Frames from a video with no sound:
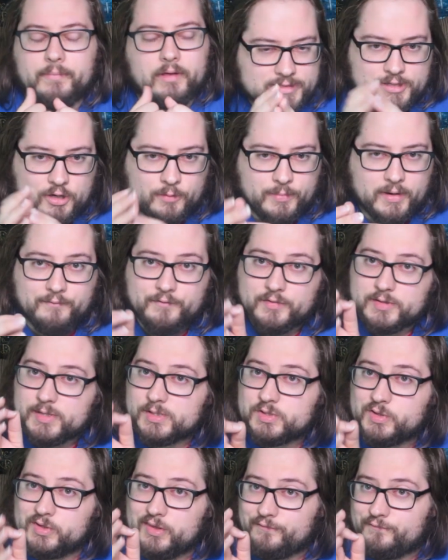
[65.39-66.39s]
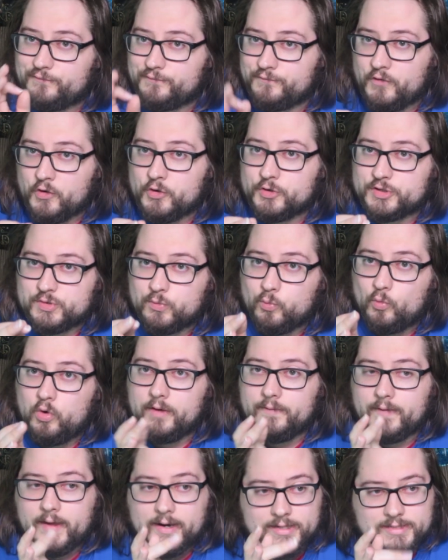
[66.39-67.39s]
So be it, especially the first
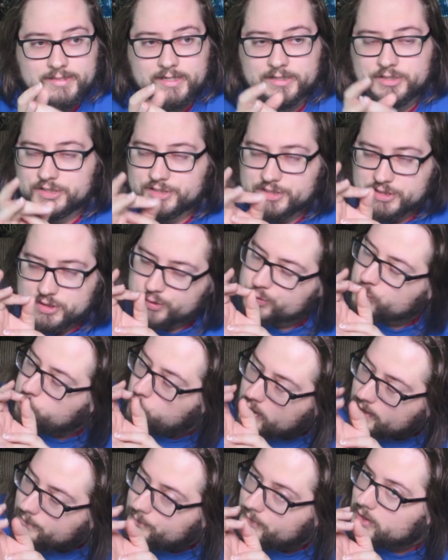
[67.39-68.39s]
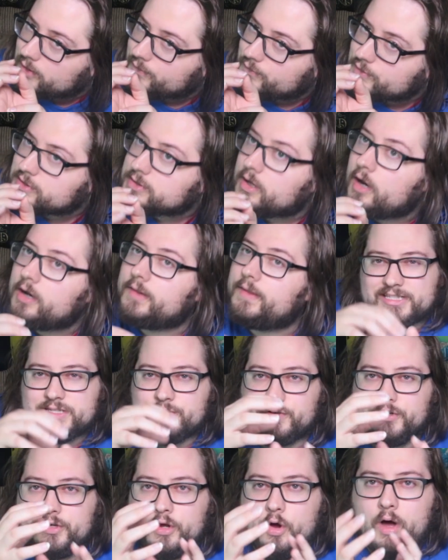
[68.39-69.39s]
one. That is such a sweet, beautiful song. Because
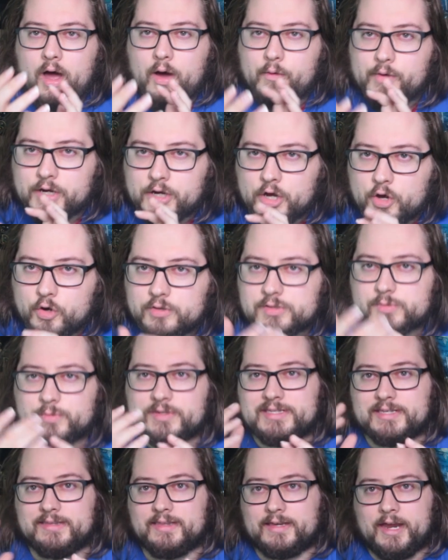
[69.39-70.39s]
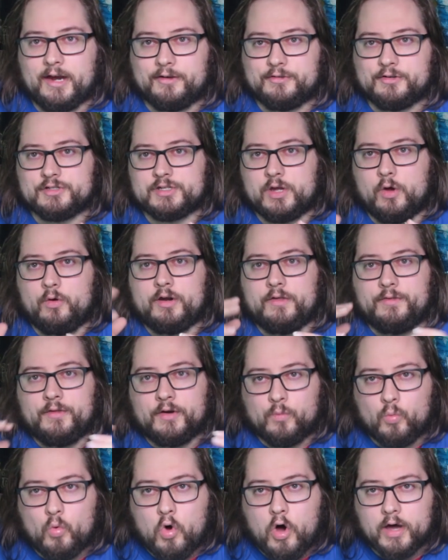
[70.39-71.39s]
if you know how it goes, when you see the characters going and
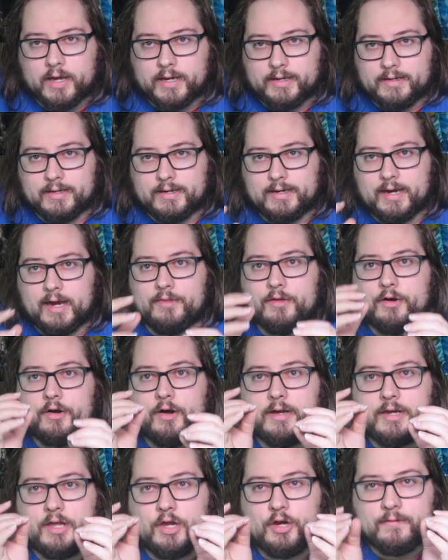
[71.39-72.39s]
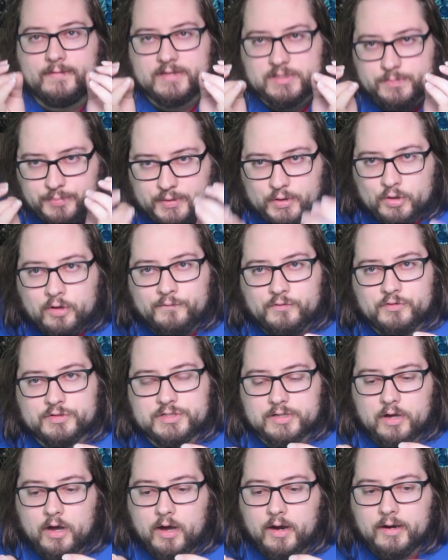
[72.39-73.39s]
they're walking together and you hear this beautiful
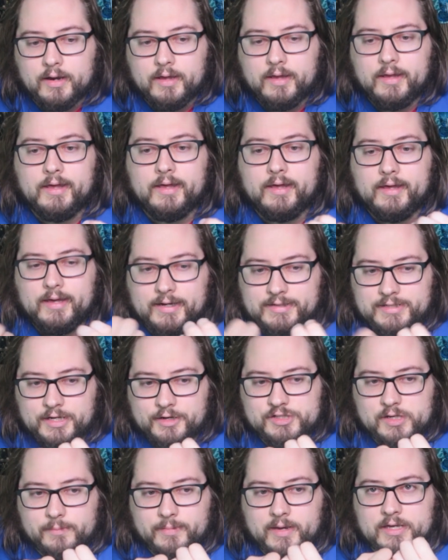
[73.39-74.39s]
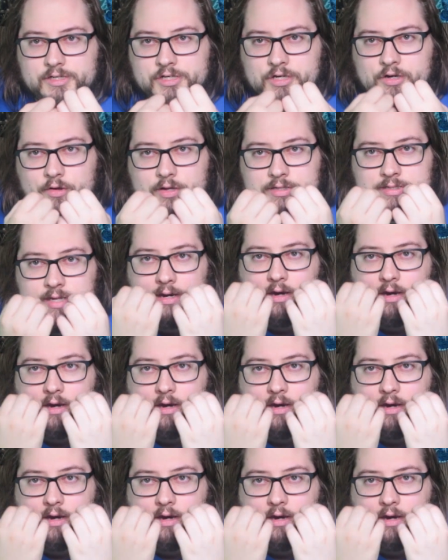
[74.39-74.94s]
song, it tears up because you know it's